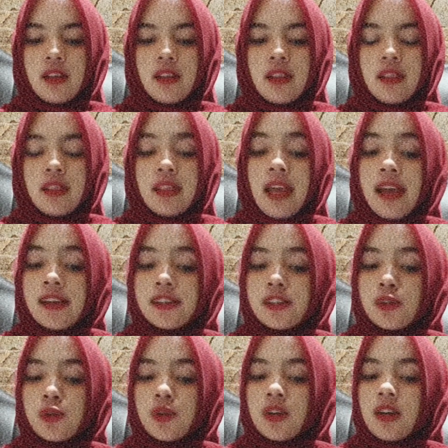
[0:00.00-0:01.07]

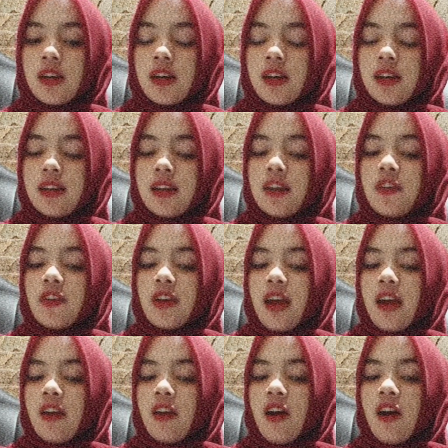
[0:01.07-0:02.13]
Next, another
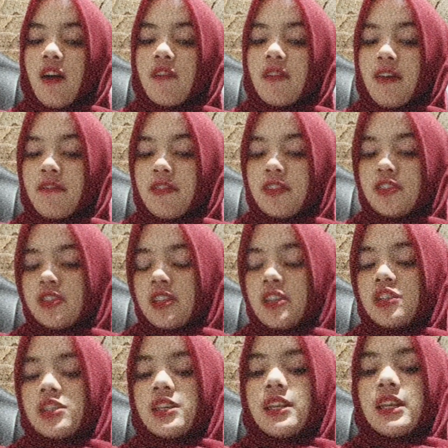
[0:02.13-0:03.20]
kind of
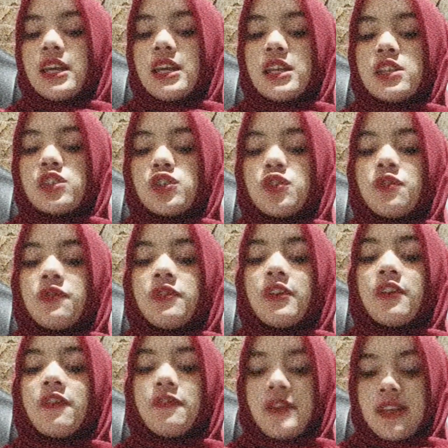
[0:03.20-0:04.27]
affixation is
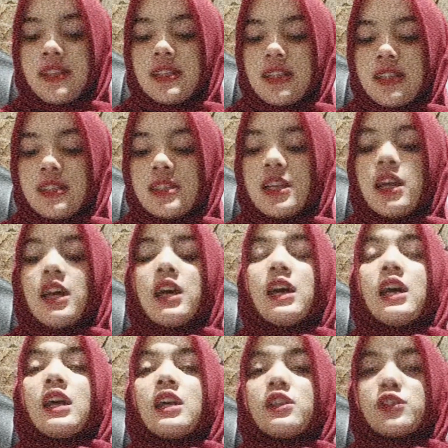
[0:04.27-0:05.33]
suffixes.
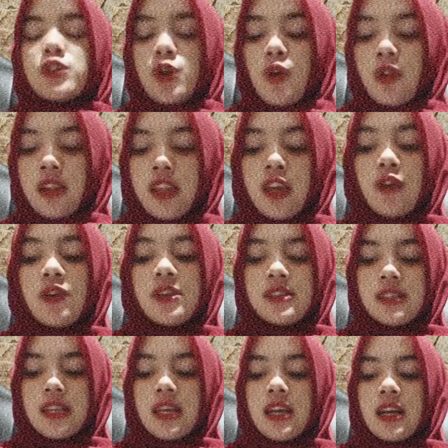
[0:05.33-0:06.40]
So
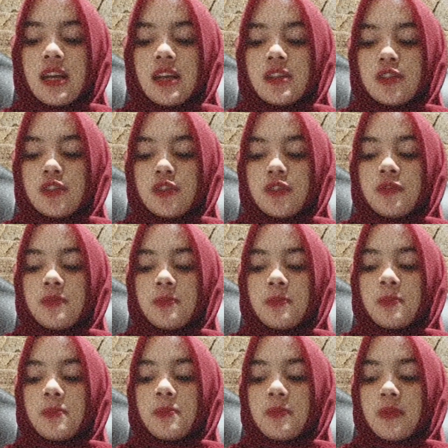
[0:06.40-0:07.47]
linguistic, a
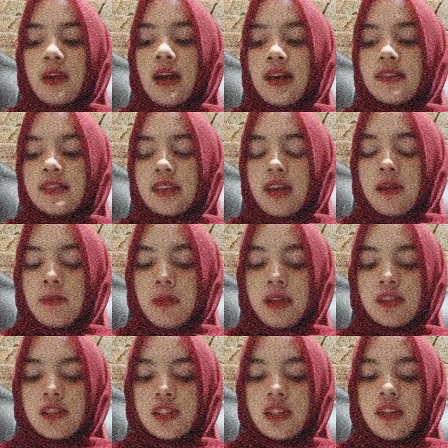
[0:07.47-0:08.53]

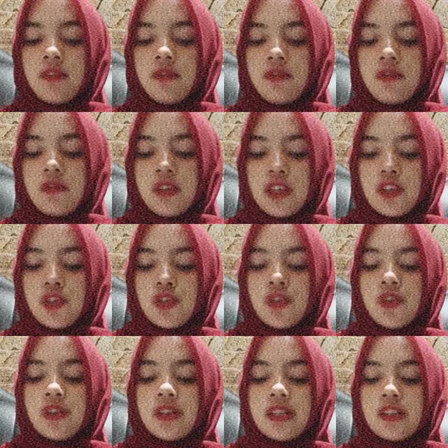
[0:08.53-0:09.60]
suprasegmental
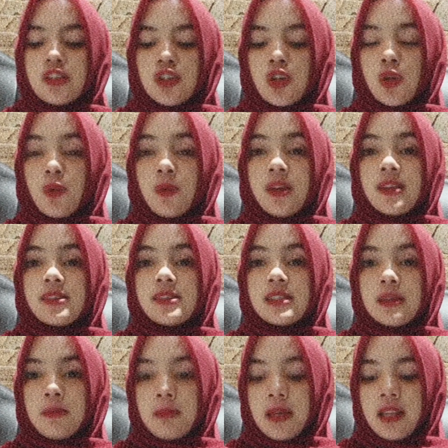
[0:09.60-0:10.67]
feature distinguishes
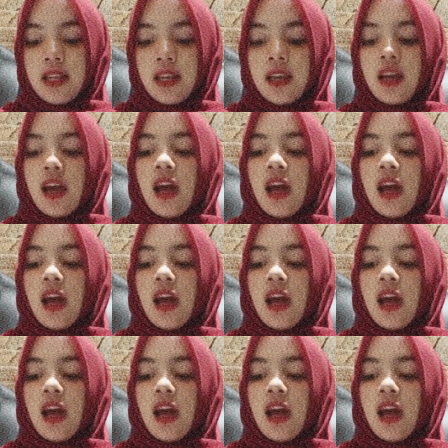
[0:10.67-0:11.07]
the meaning